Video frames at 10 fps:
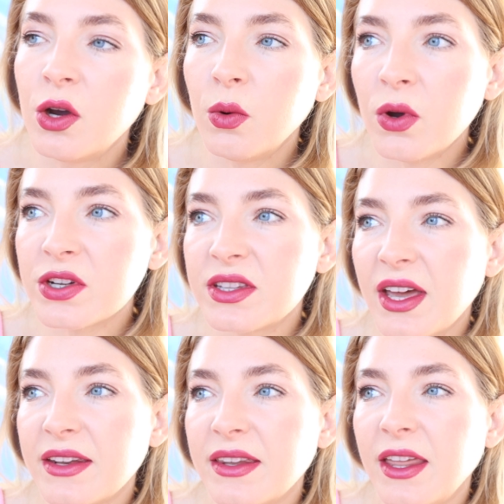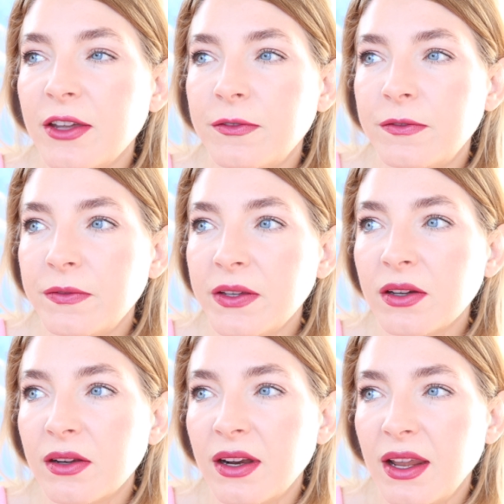was that they
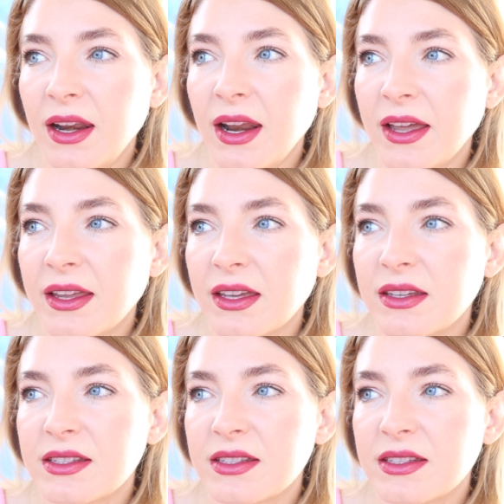feel like